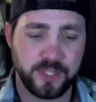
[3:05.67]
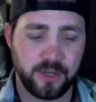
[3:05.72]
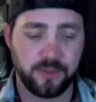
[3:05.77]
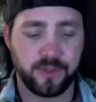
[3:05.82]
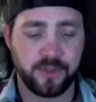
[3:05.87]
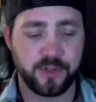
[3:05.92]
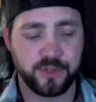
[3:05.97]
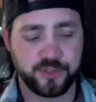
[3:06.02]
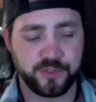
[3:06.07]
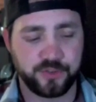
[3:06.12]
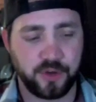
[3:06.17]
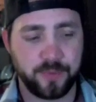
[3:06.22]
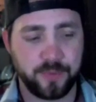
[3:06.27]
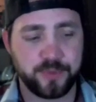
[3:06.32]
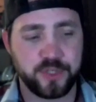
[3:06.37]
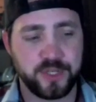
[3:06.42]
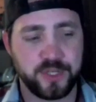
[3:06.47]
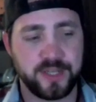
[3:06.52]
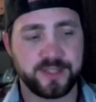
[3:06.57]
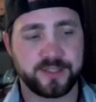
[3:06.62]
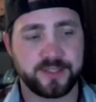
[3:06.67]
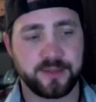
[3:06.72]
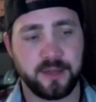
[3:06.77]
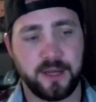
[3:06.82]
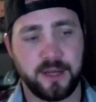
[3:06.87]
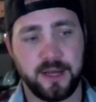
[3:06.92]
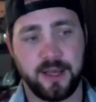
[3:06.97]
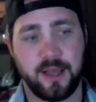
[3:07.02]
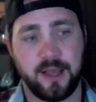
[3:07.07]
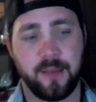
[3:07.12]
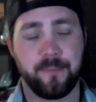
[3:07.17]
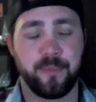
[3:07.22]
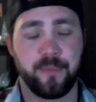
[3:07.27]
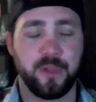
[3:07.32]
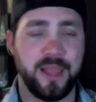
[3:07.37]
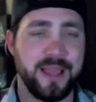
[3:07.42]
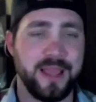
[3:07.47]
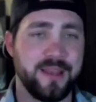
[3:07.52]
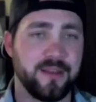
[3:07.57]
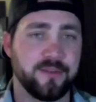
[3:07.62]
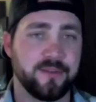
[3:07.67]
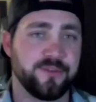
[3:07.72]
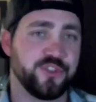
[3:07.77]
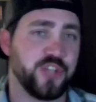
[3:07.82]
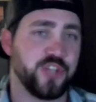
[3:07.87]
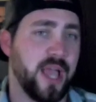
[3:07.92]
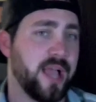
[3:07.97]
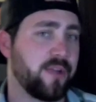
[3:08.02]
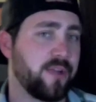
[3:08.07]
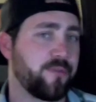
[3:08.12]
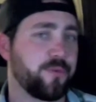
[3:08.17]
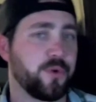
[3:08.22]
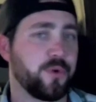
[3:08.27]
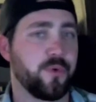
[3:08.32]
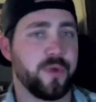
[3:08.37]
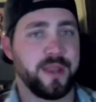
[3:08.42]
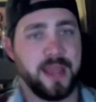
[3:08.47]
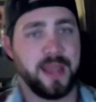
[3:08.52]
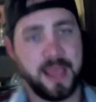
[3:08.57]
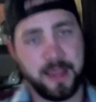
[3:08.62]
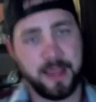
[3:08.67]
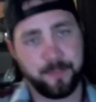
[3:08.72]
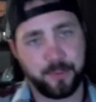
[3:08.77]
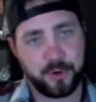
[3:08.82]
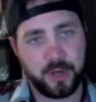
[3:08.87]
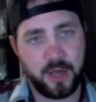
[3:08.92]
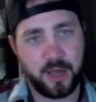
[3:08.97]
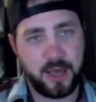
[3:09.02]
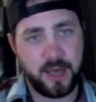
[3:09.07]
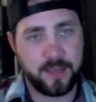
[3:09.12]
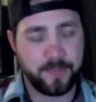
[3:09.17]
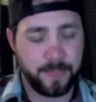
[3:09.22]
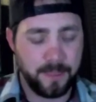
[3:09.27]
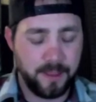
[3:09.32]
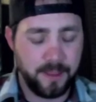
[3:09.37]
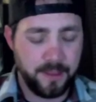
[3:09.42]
on the description, it's a blend of jackfruit and apricot.